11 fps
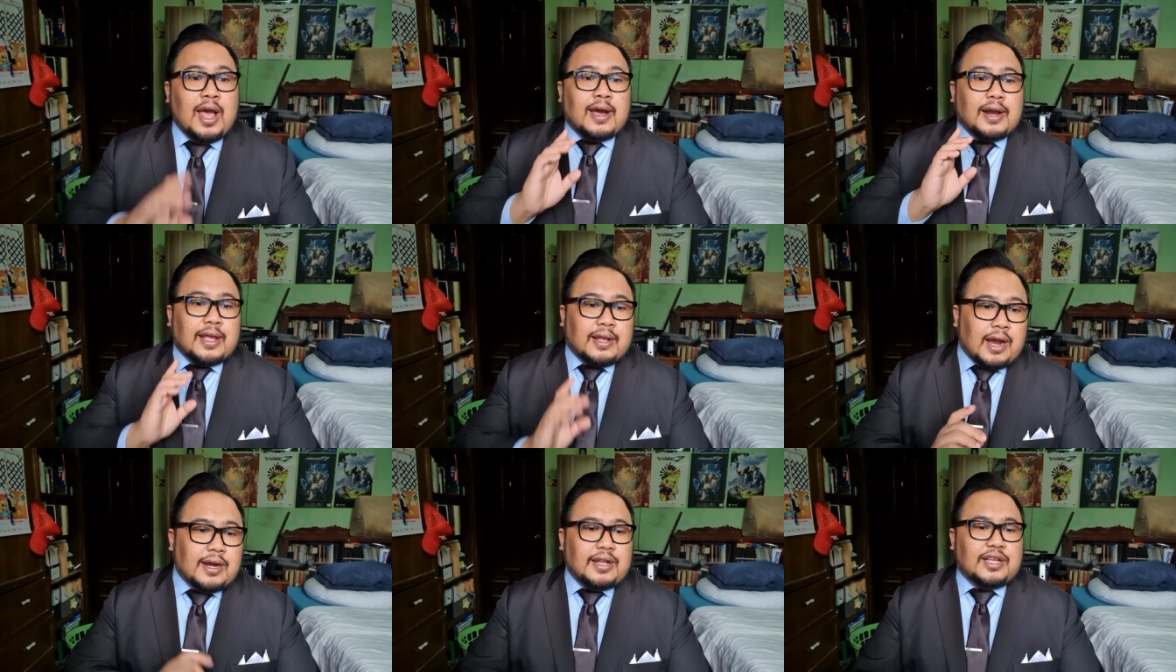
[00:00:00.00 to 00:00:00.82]

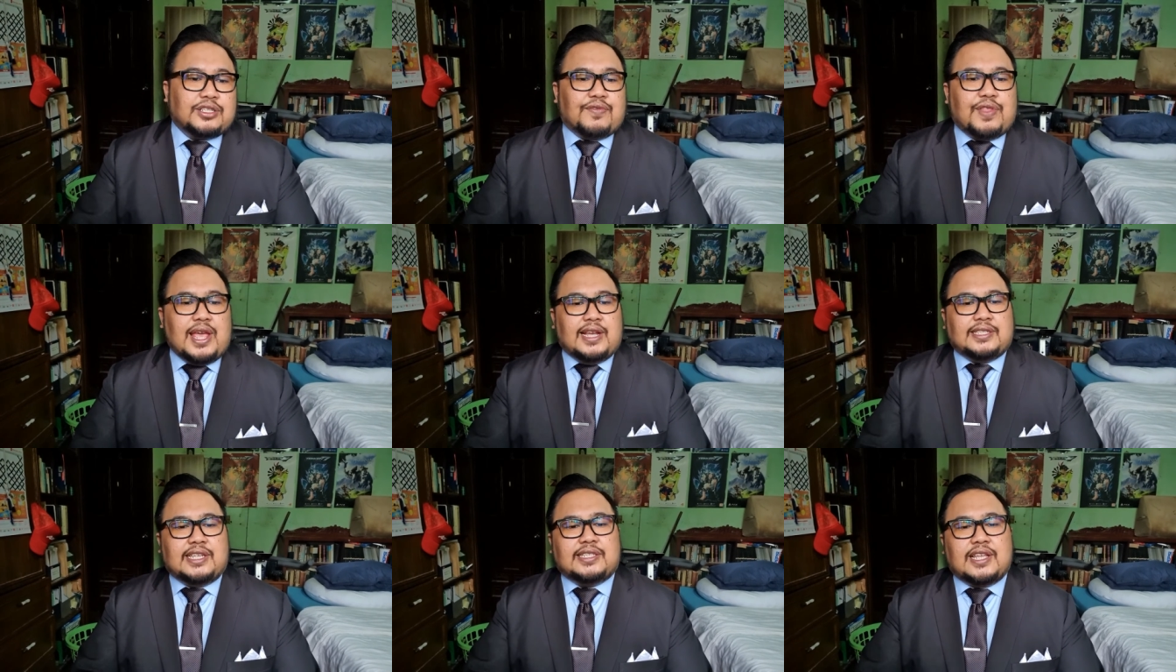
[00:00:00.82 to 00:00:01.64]
regardless of the
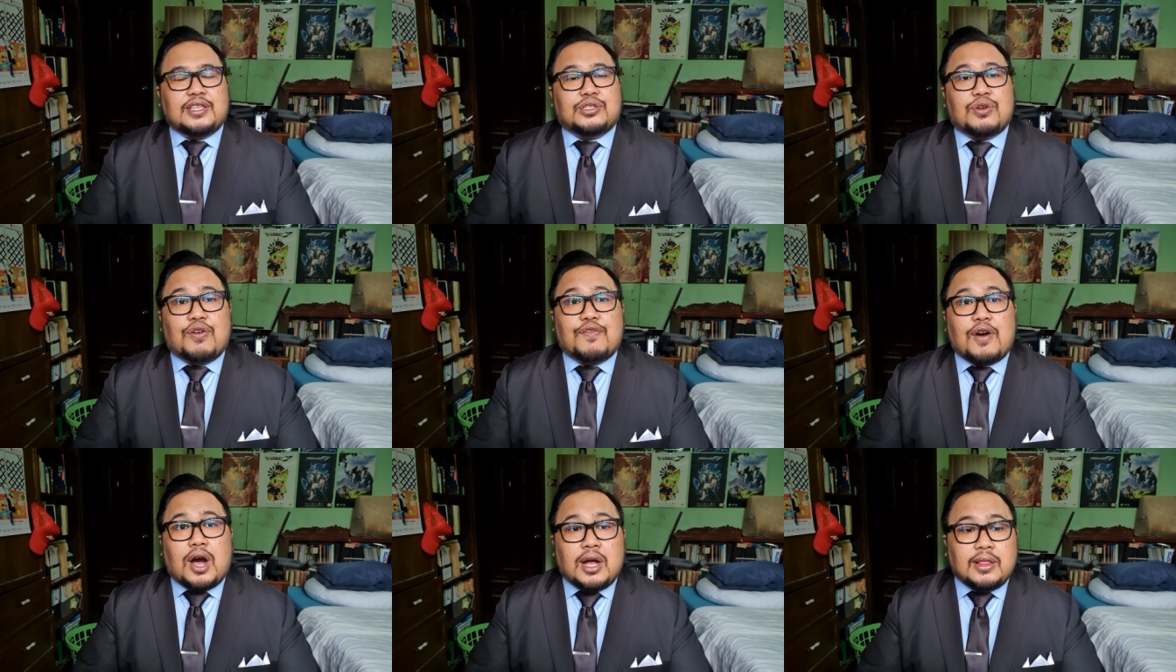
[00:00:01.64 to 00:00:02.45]
existence of
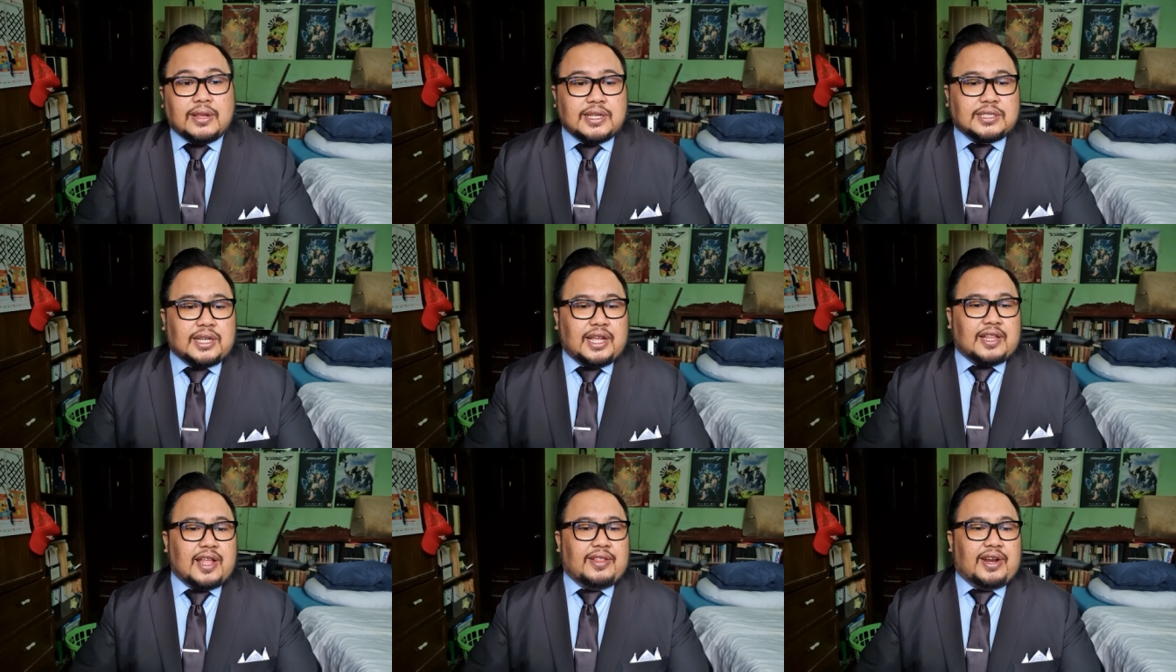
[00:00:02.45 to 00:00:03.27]

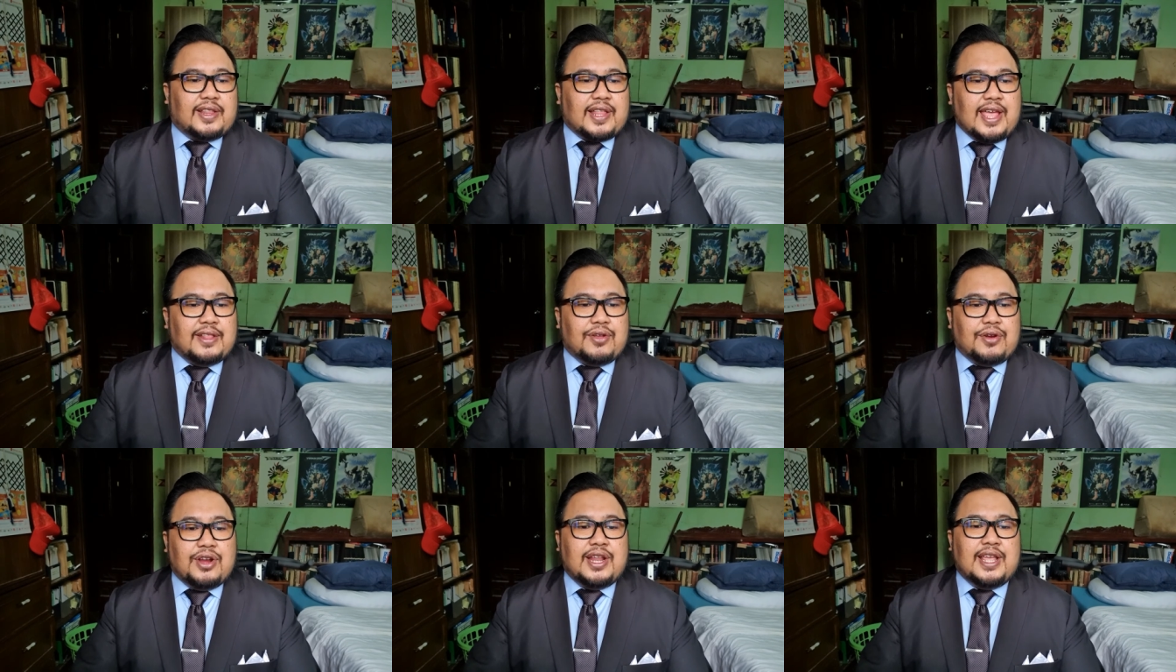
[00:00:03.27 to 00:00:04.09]
unrestricted retained
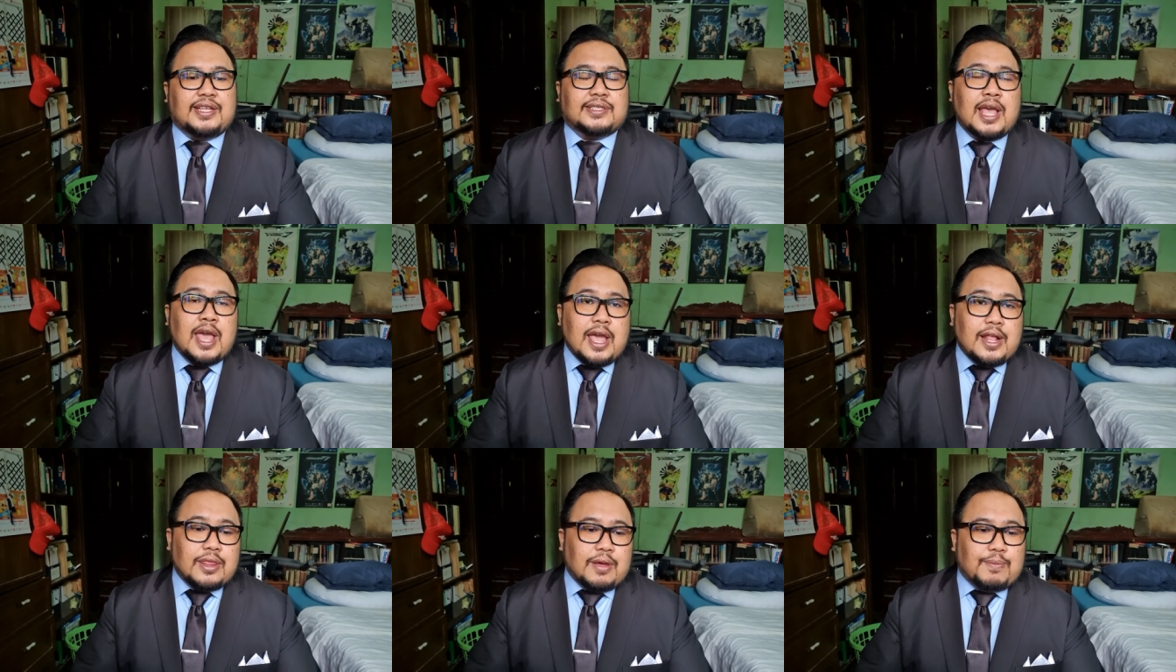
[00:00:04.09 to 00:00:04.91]
earnings
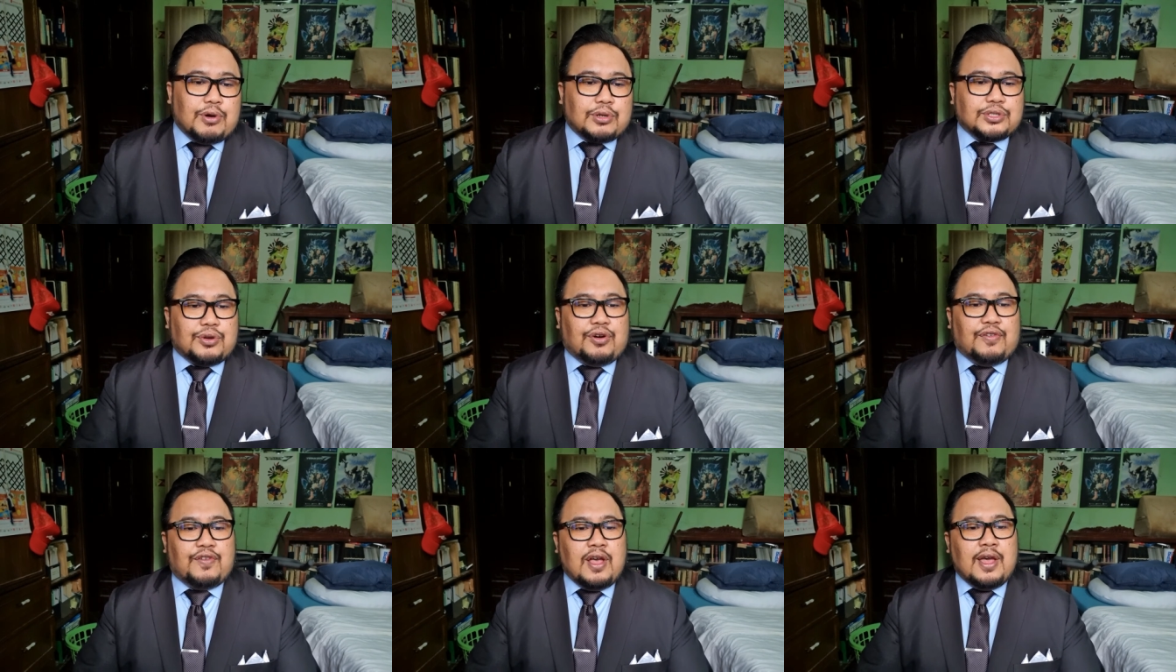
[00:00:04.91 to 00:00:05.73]
in the books
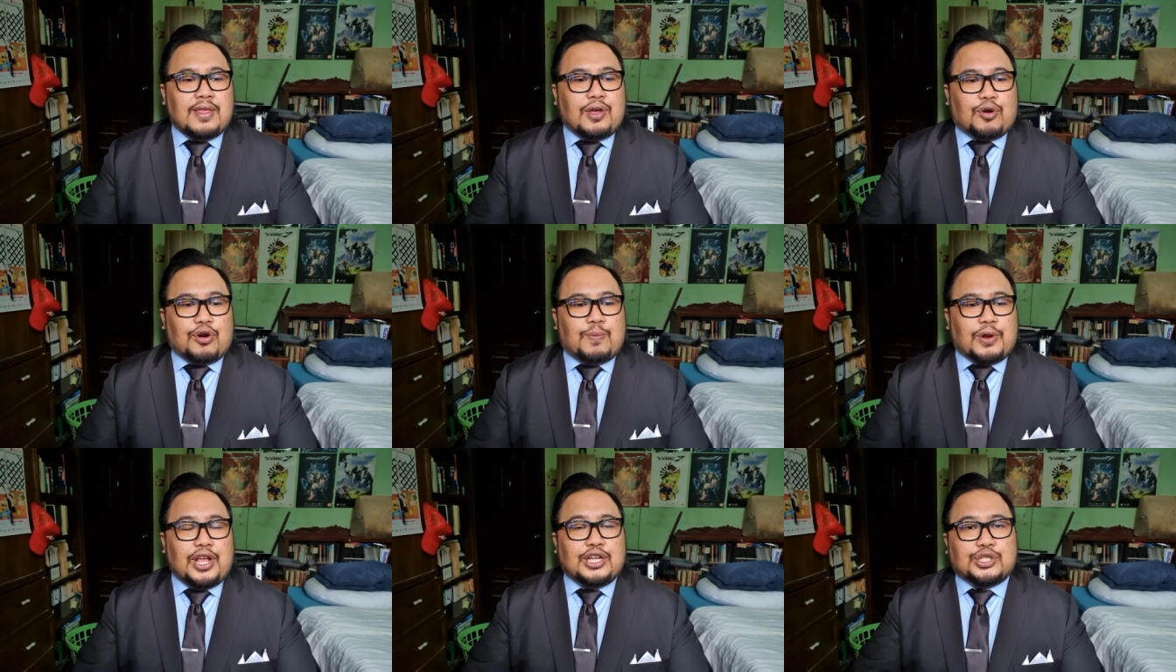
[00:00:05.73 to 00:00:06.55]
of the
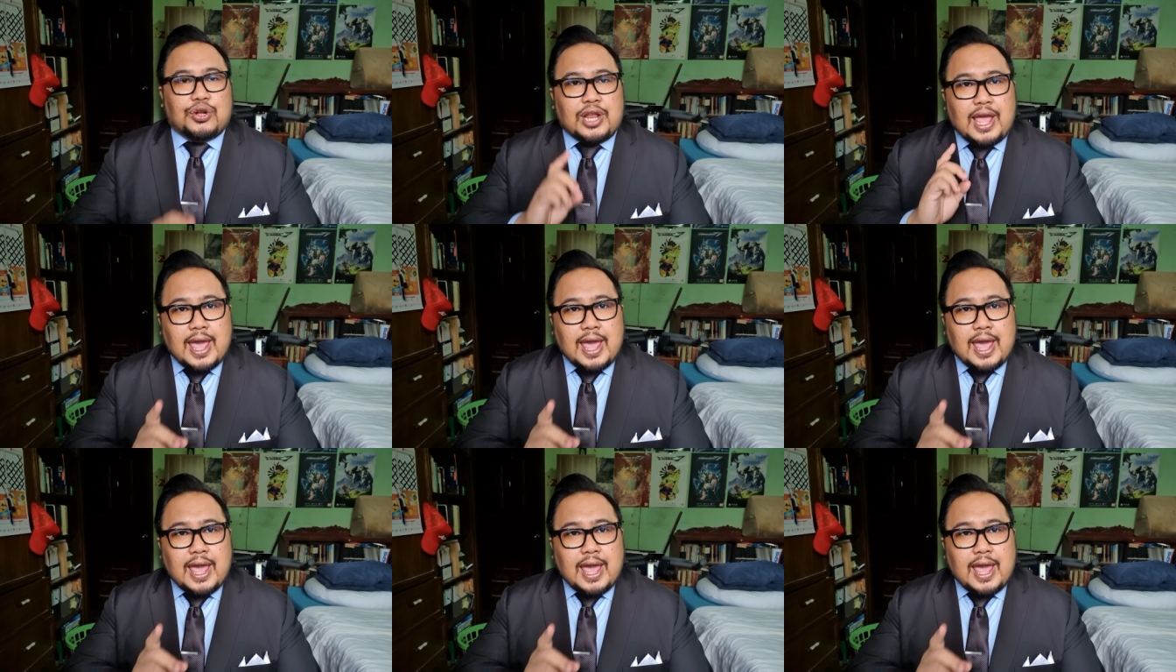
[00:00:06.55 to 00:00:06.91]
corporation,